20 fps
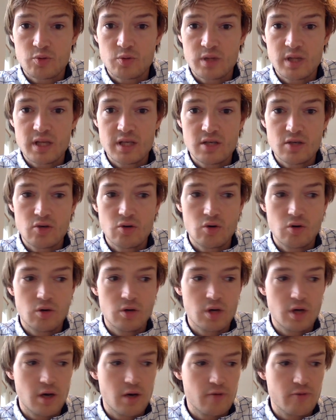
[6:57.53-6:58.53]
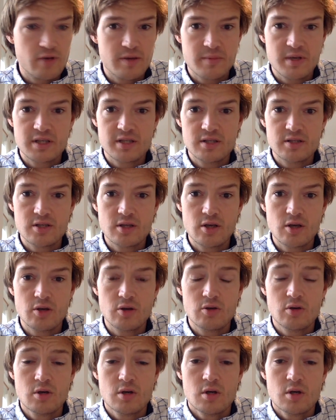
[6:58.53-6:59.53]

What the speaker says: within your remit to do,